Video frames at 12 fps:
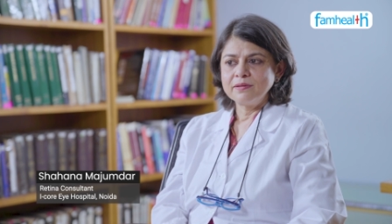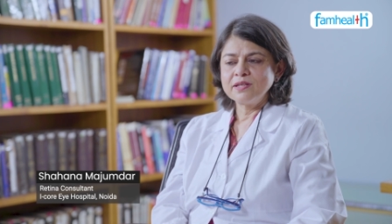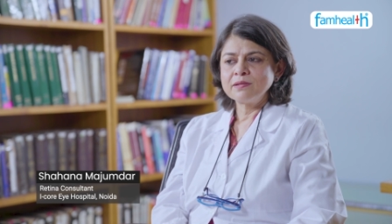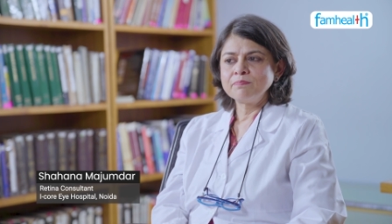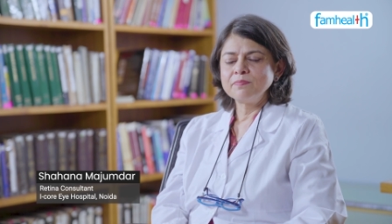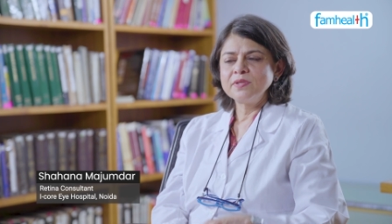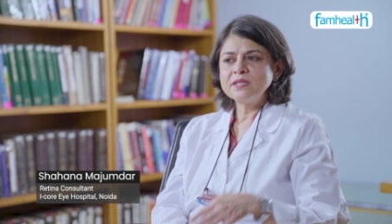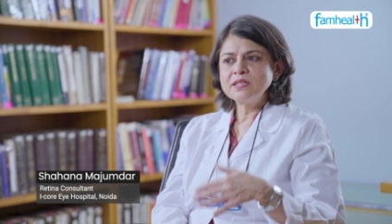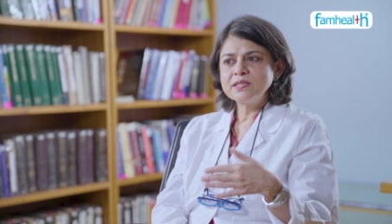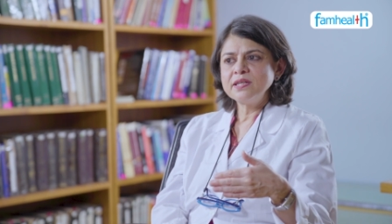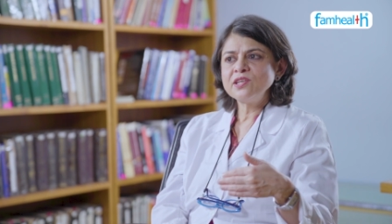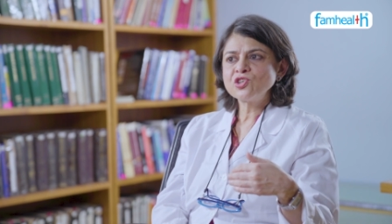The, the
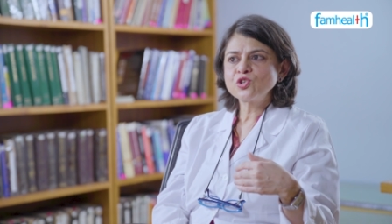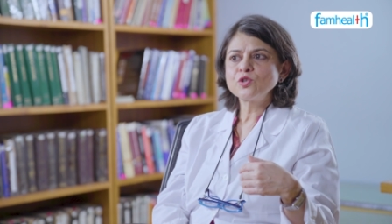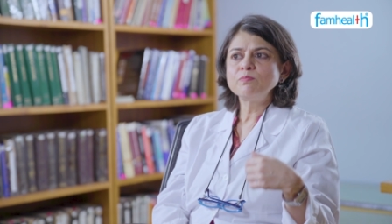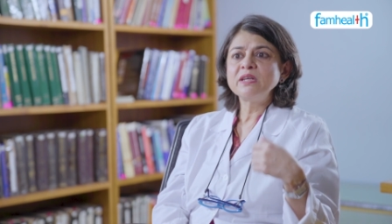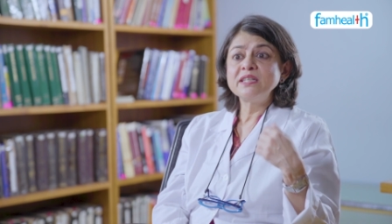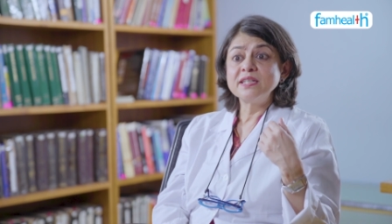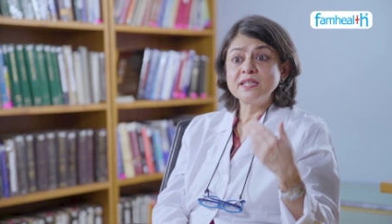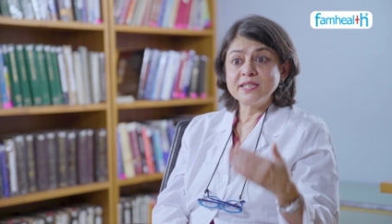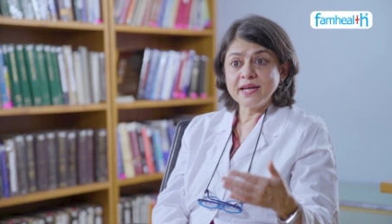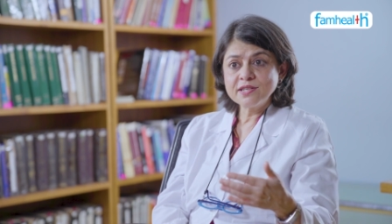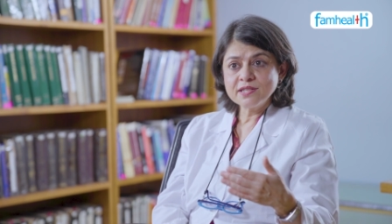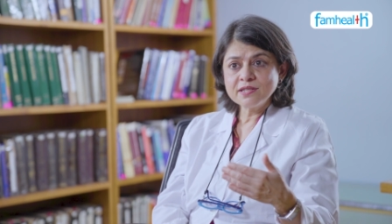disease should be
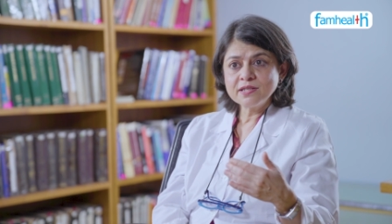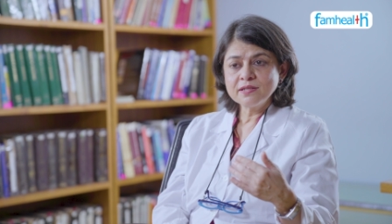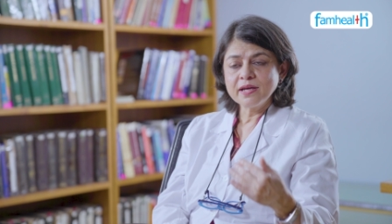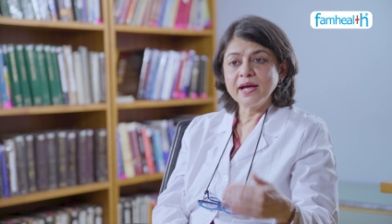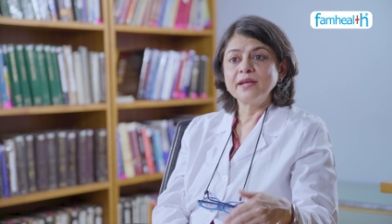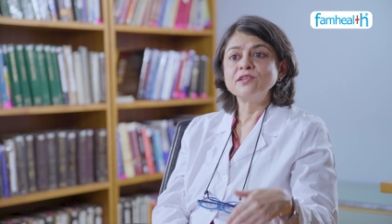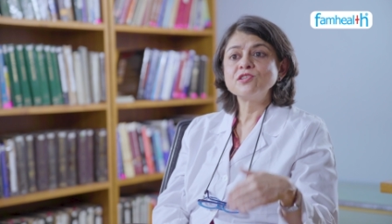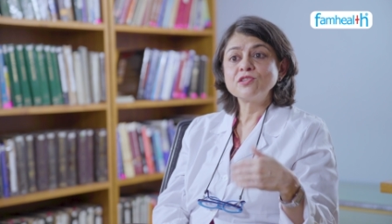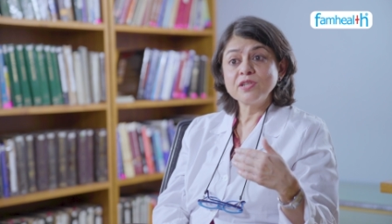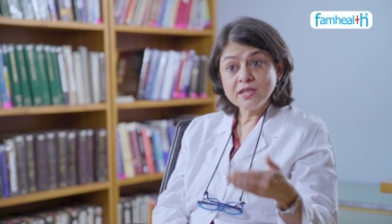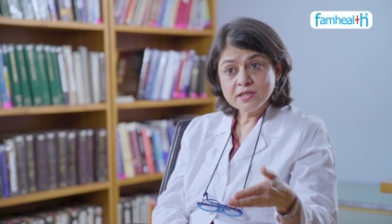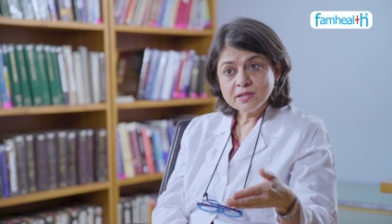detected and
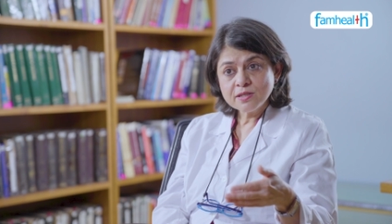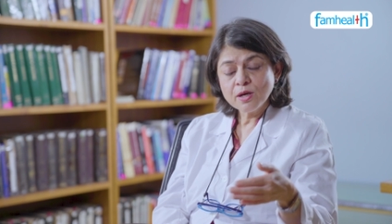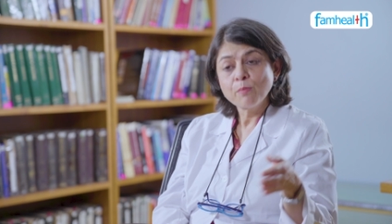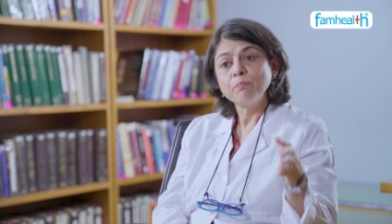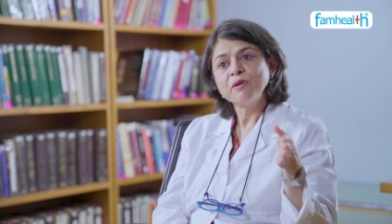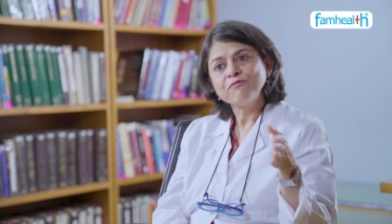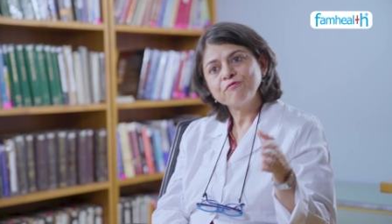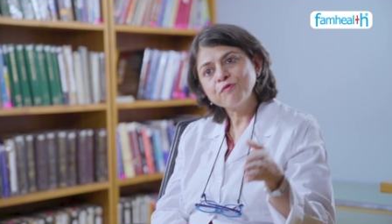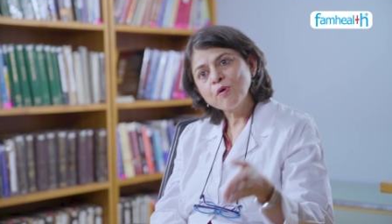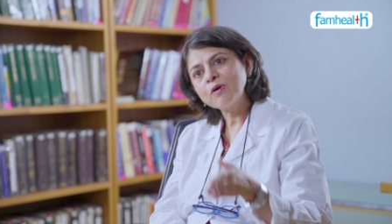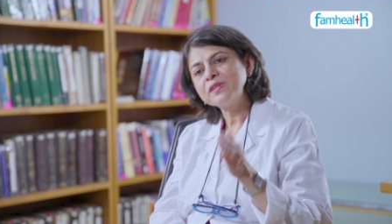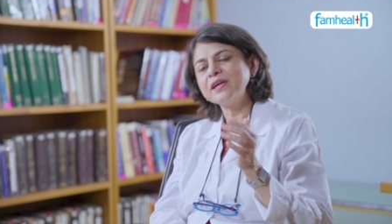treated
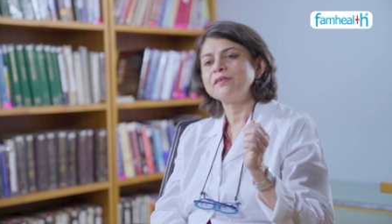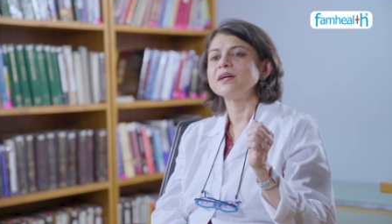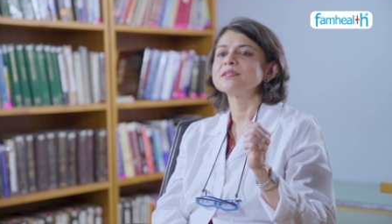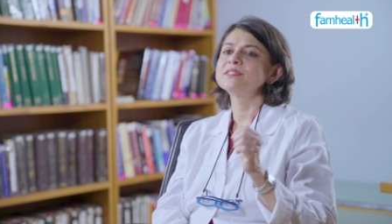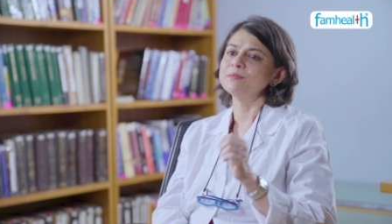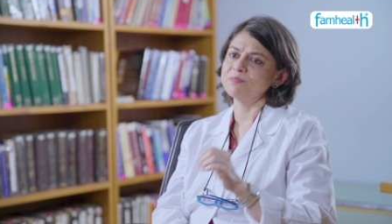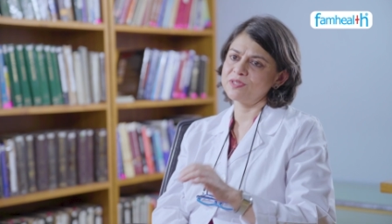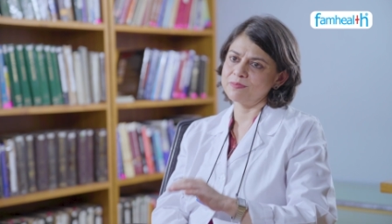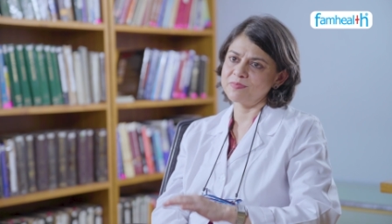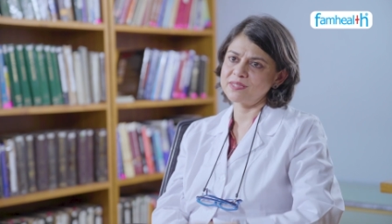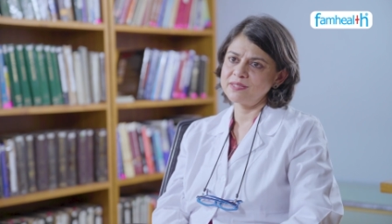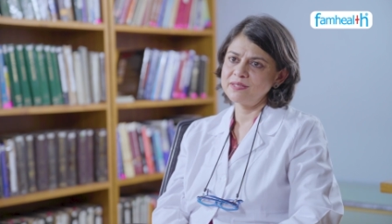before there are
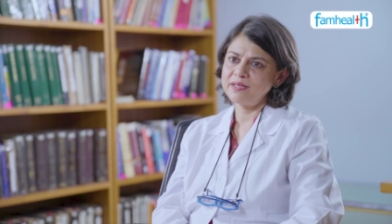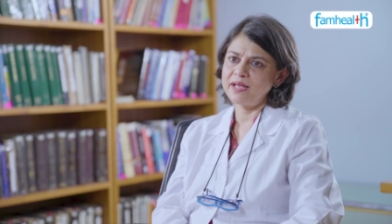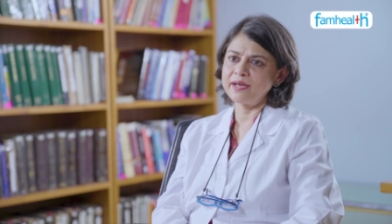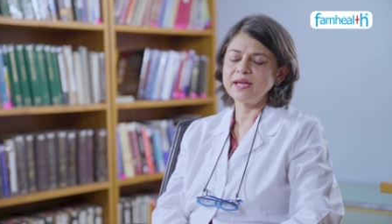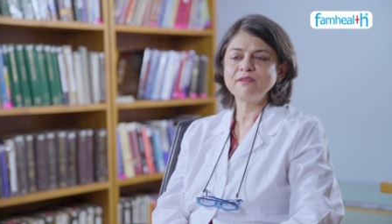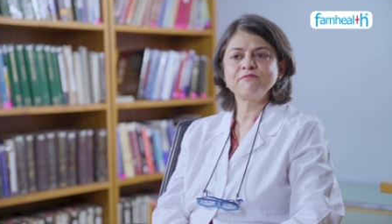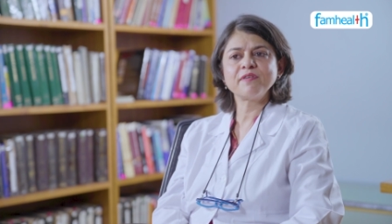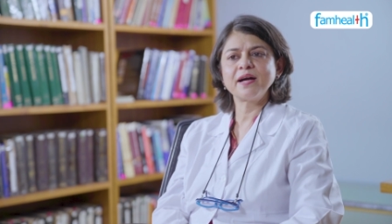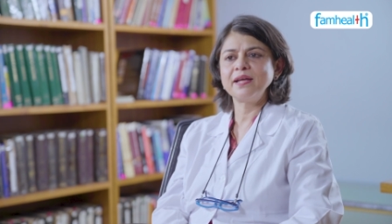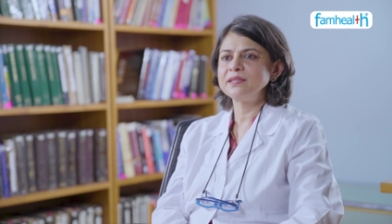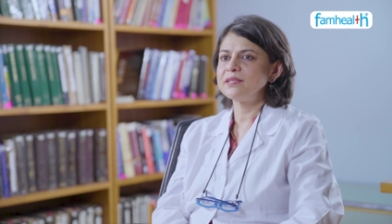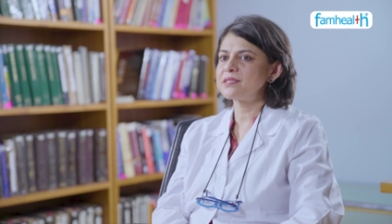symptoms. And I
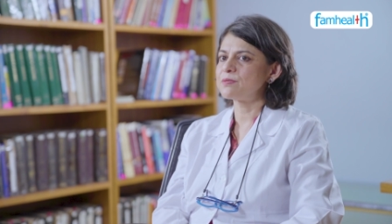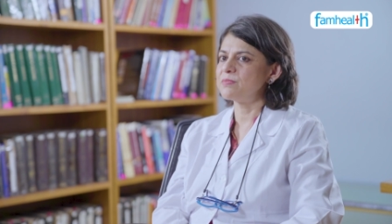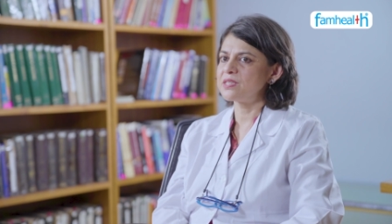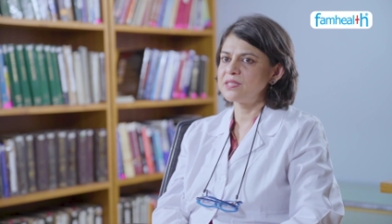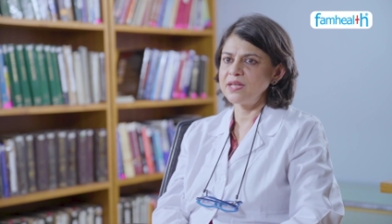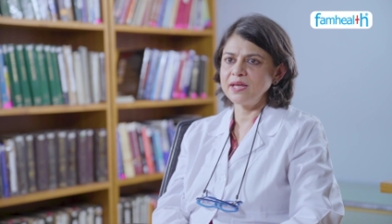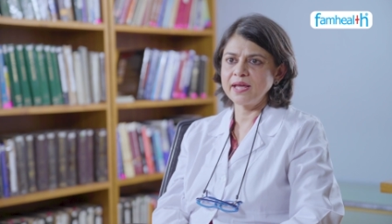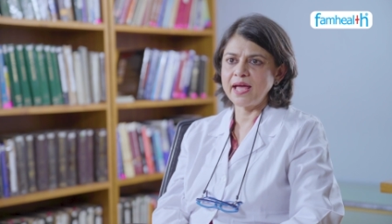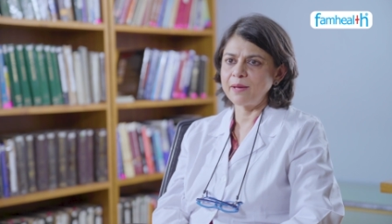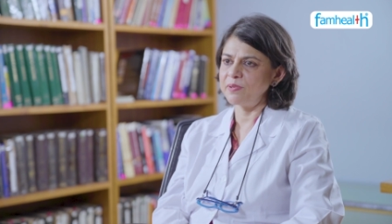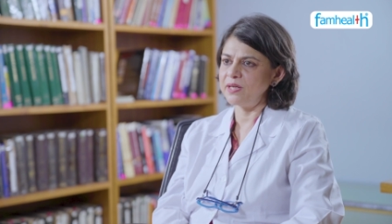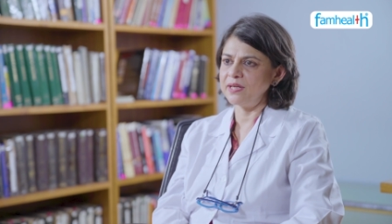find this mistake
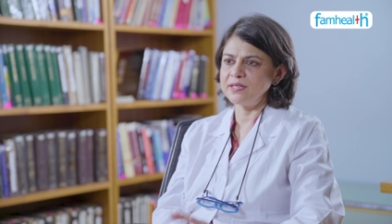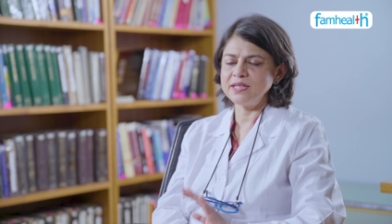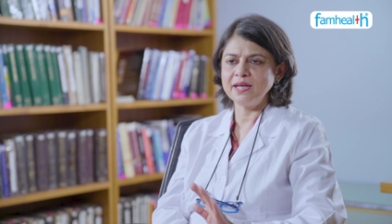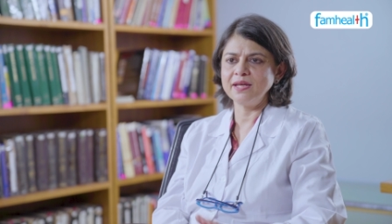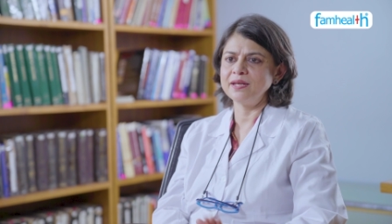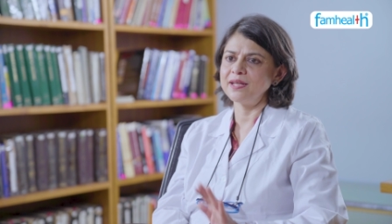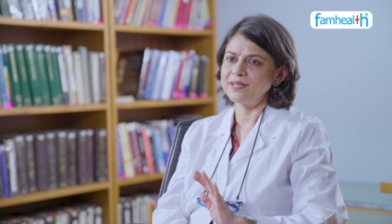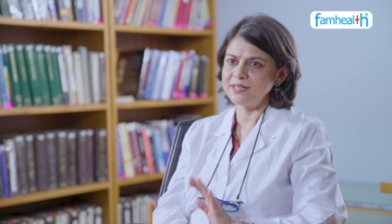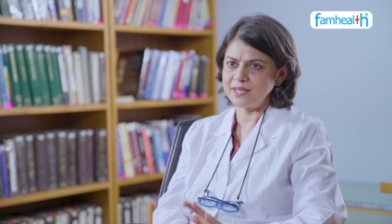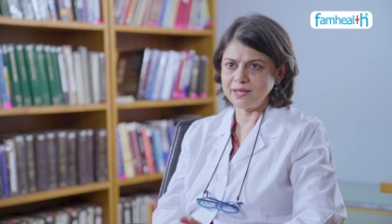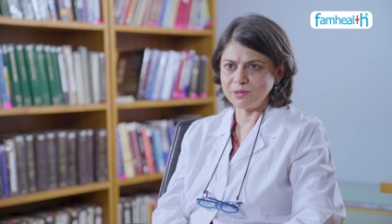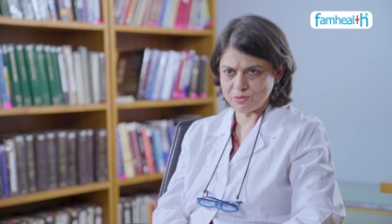happening day in and
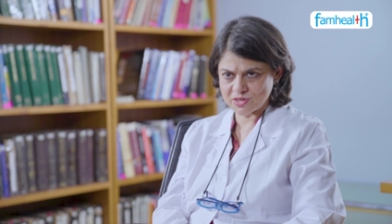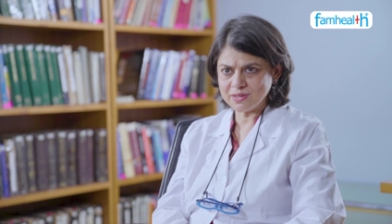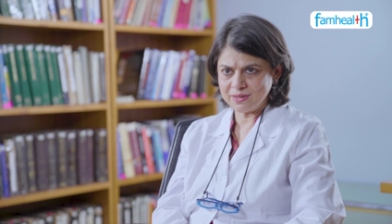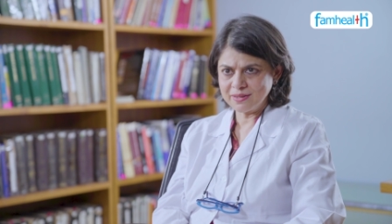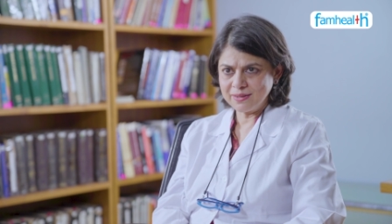day out.